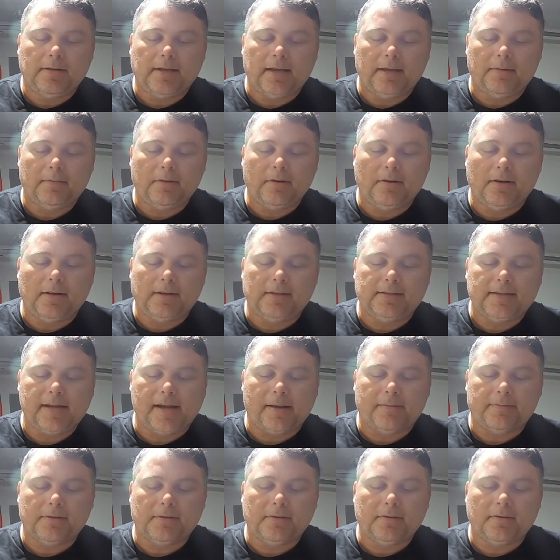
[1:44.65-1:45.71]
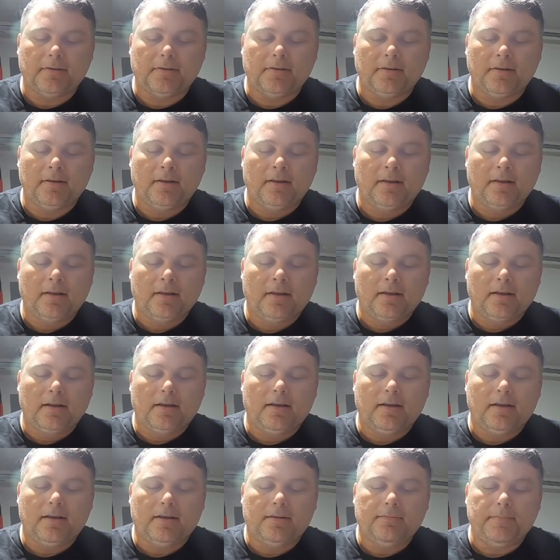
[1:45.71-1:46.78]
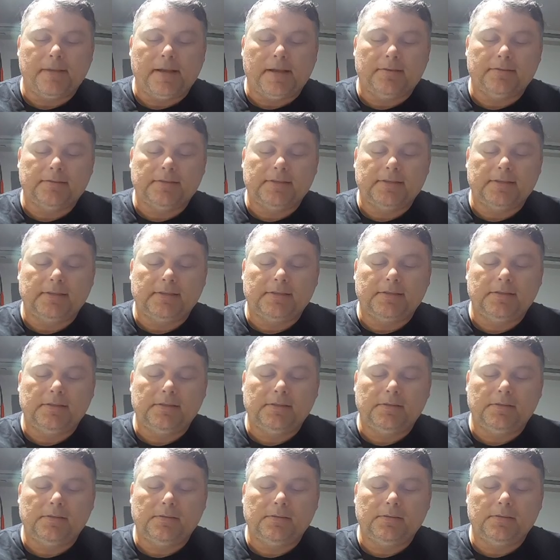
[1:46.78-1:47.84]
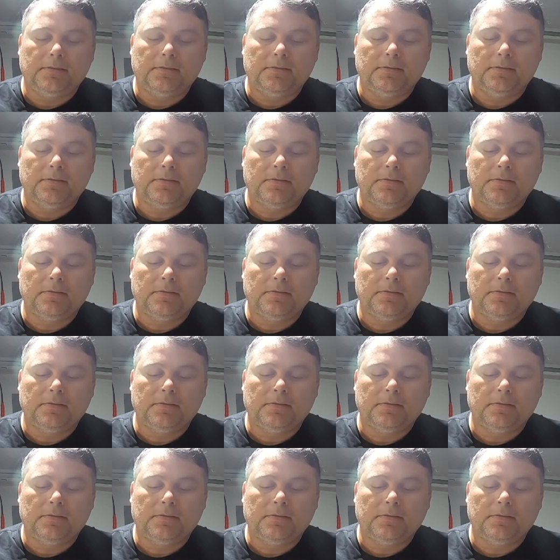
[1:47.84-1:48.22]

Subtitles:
camera adapter mounted to